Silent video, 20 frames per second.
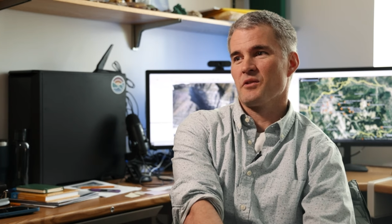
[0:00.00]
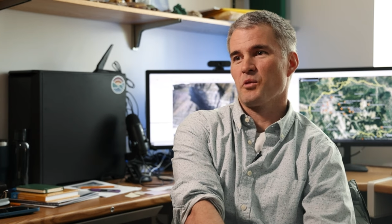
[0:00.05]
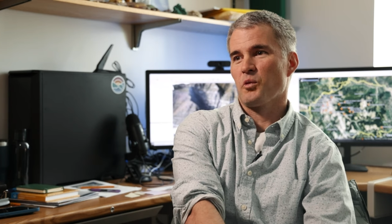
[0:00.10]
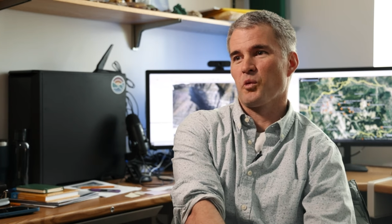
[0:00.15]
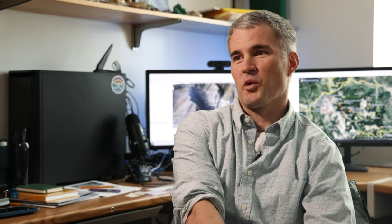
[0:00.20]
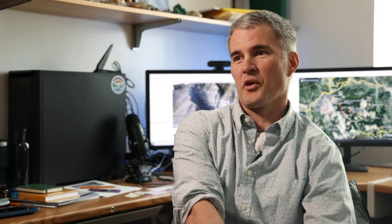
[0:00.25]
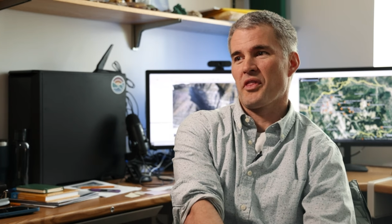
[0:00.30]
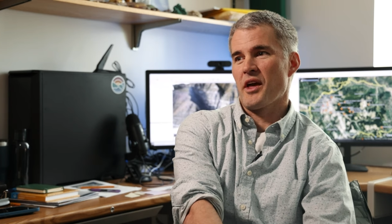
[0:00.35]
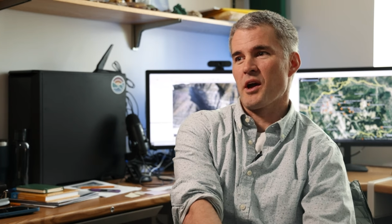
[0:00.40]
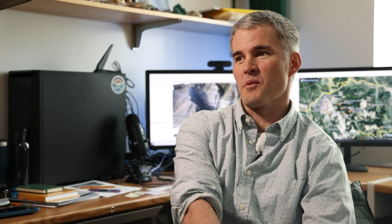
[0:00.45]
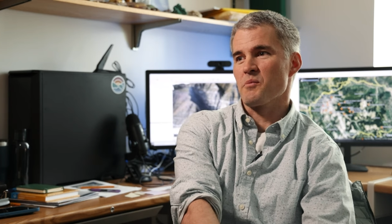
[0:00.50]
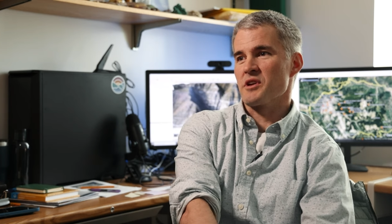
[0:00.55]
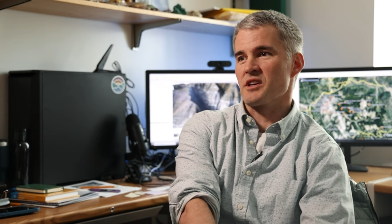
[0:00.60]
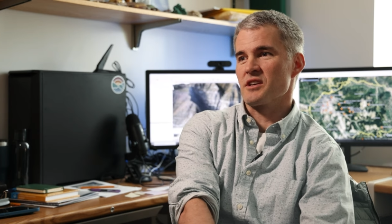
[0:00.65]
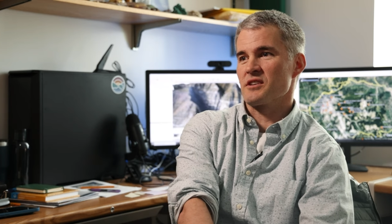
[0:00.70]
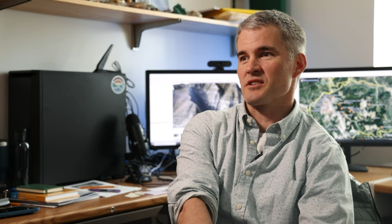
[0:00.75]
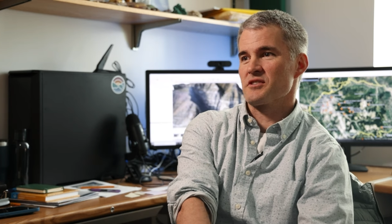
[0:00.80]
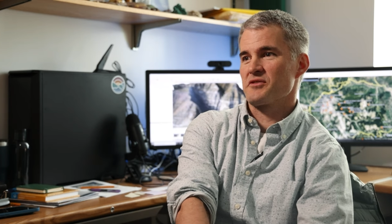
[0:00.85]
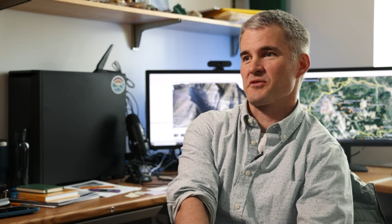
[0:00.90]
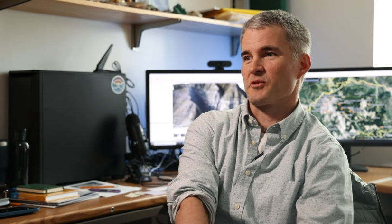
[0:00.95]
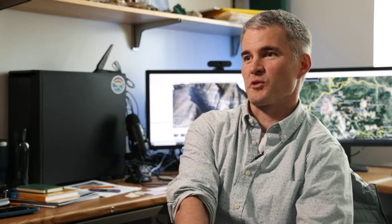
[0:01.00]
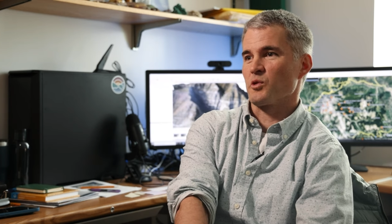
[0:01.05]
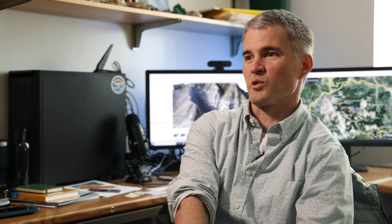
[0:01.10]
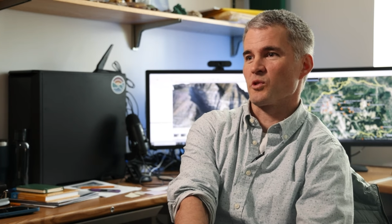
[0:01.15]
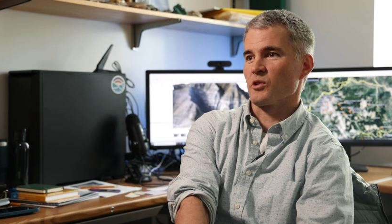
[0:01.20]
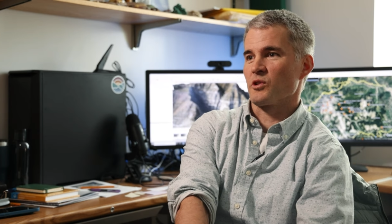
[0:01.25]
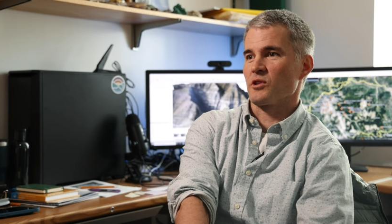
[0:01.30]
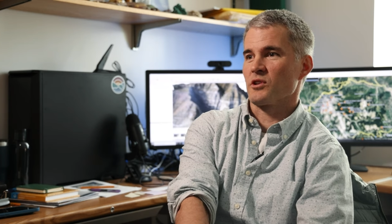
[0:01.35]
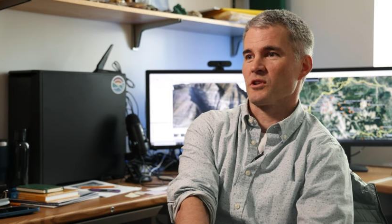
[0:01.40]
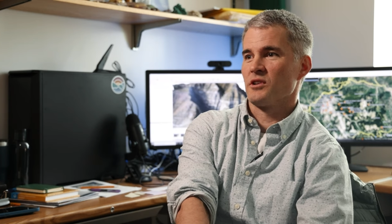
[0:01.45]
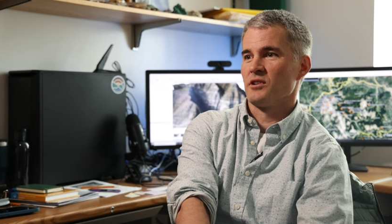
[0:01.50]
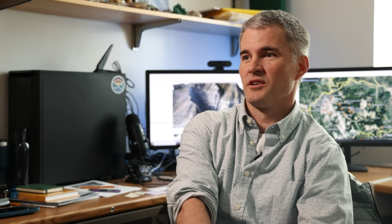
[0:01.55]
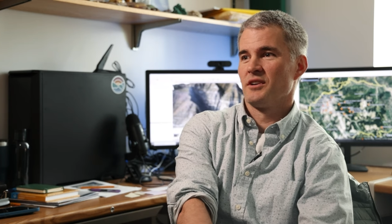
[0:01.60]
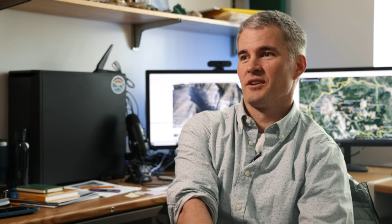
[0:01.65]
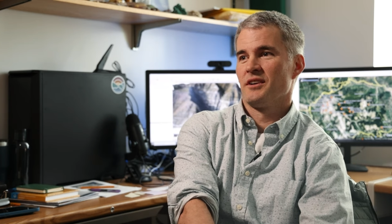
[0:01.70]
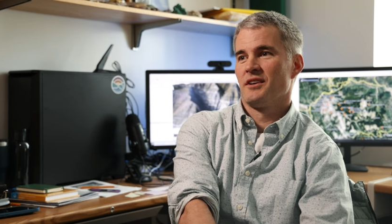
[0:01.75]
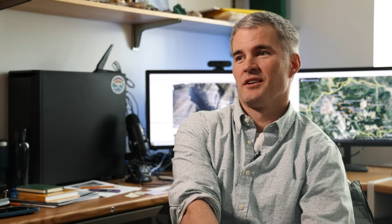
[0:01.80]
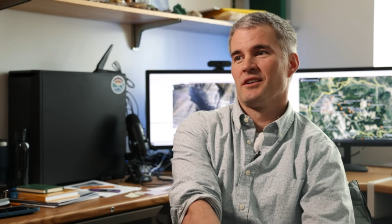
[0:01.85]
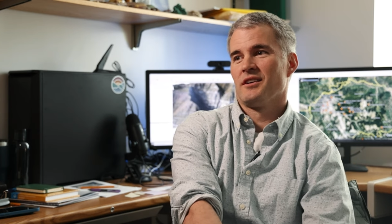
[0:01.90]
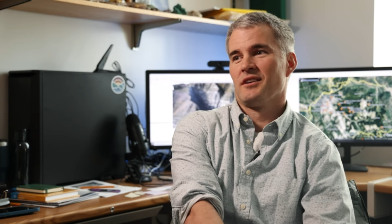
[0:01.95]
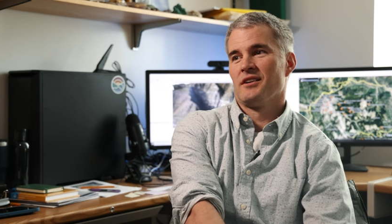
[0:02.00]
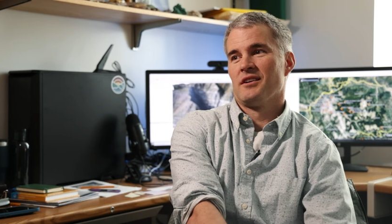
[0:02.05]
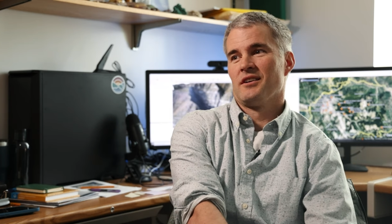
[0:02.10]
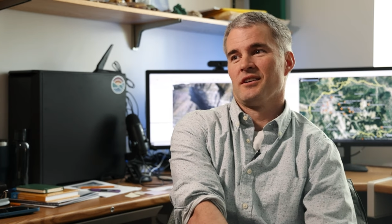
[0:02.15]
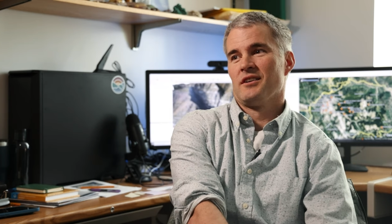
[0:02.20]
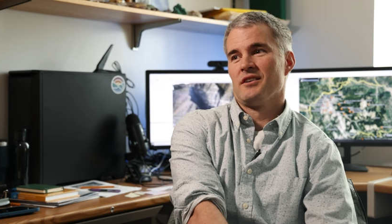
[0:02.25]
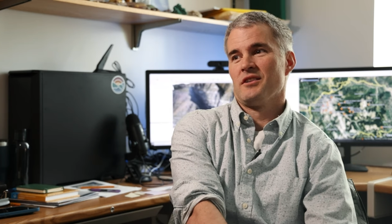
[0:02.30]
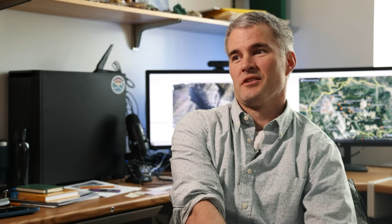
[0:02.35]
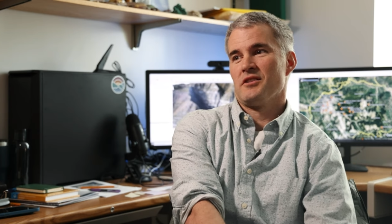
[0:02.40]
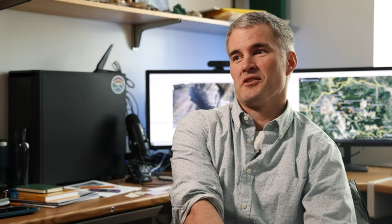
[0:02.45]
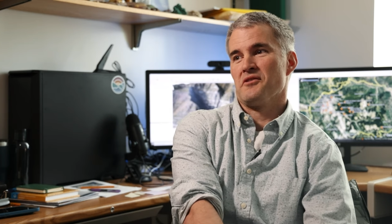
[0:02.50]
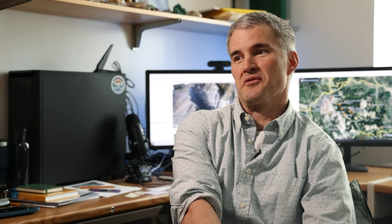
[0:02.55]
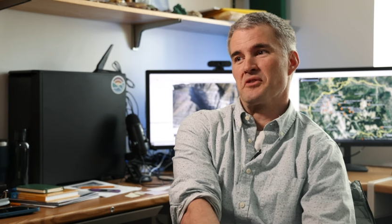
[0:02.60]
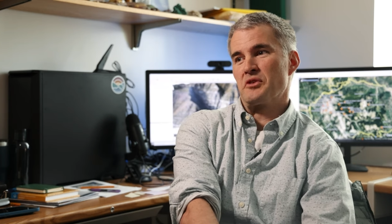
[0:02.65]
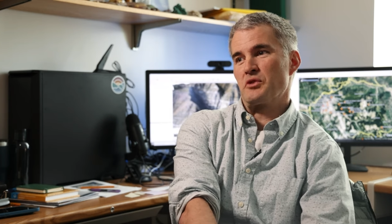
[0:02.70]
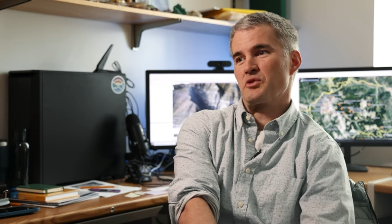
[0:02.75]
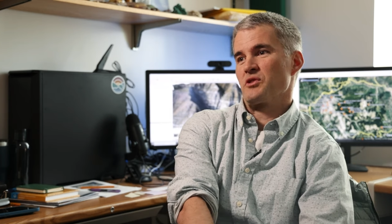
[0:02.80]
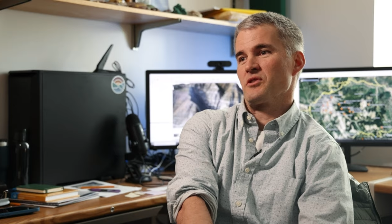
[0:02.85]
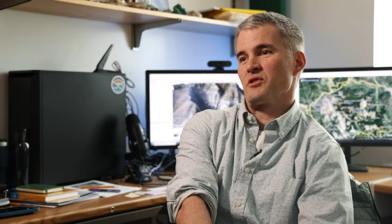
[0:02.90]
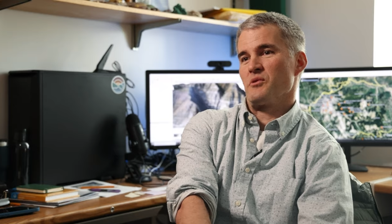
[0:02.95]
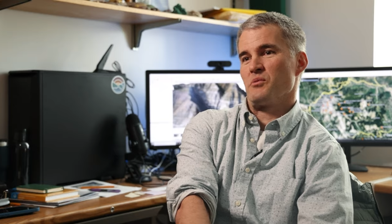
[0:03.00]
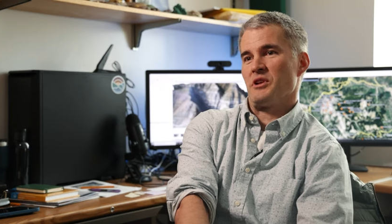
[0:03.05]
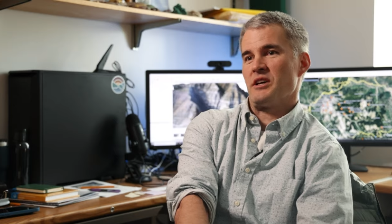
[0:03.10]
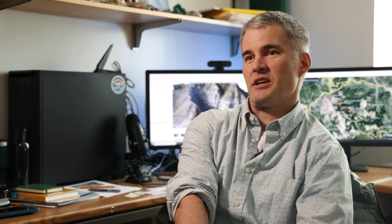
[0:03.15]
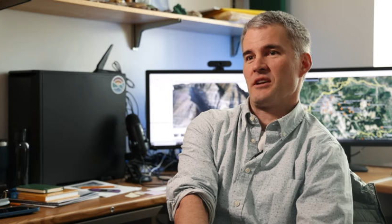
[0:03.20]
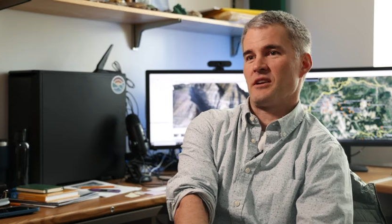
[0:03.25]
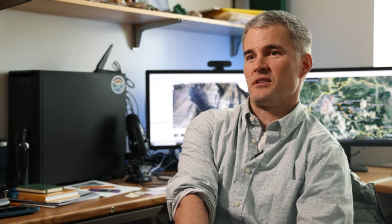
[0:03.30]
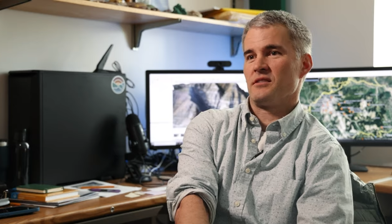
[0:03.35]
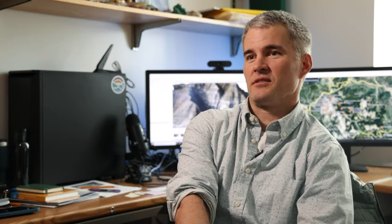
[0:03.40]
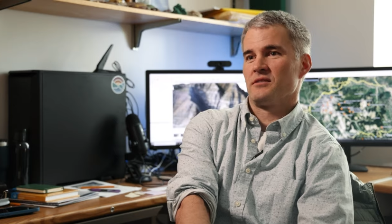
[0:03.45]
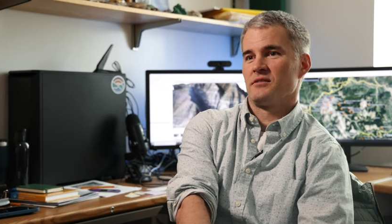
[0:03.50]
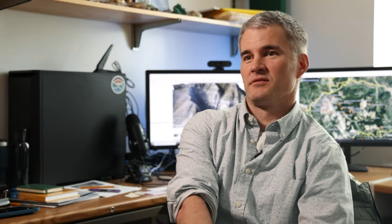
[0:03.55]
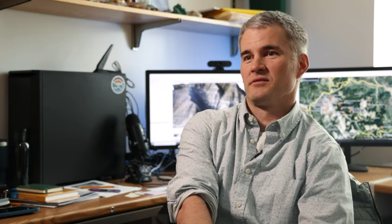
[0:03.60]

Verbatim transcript: what that means for the future of the planet.